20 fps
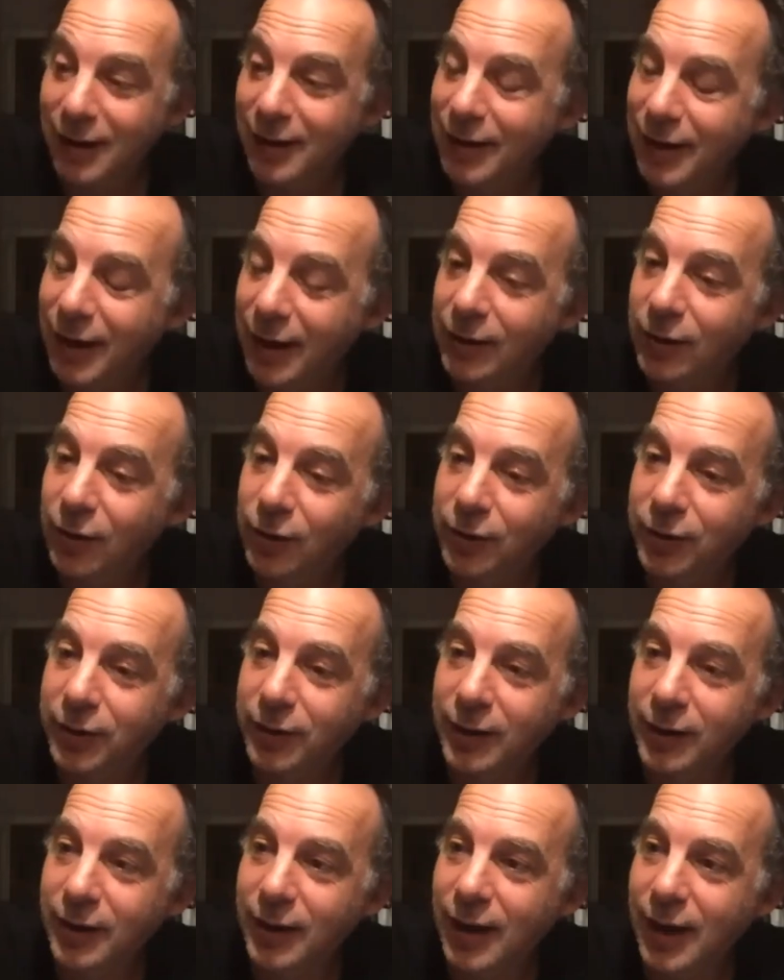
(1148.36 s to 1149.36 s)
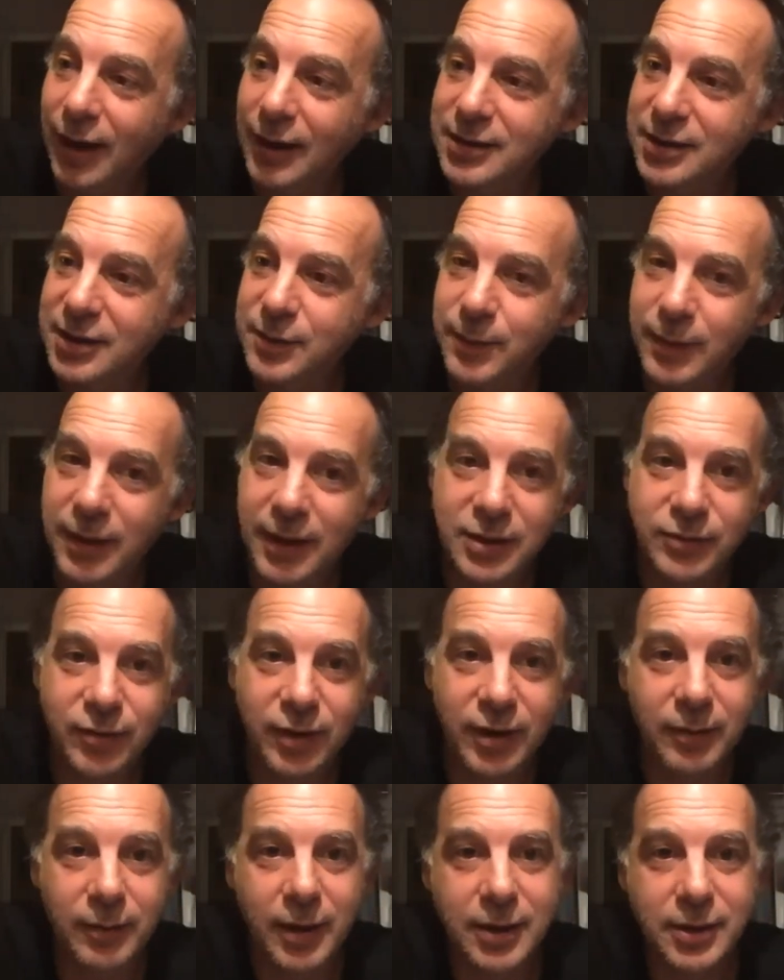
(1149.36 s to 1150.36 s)
don't think he likes this place very
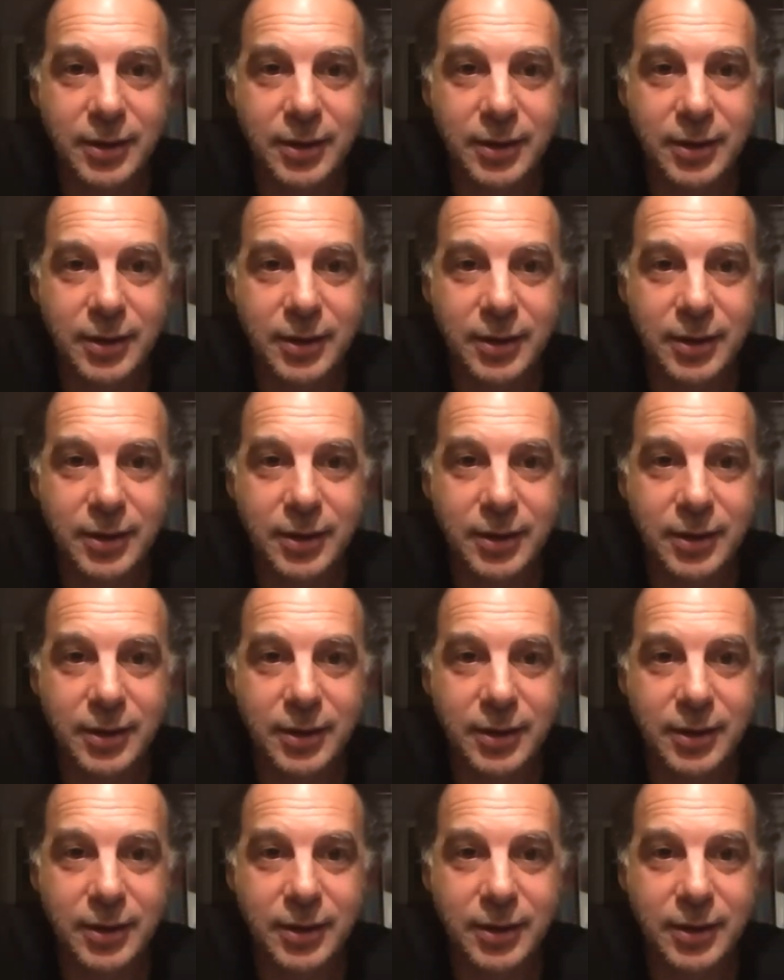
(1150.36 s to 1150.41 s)
much.